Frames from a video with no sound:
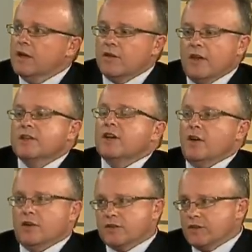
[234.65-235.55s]
There's
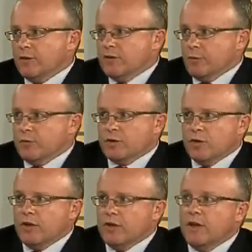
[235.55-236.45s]
a serious
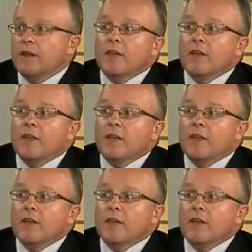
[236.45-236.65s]
opportunity there,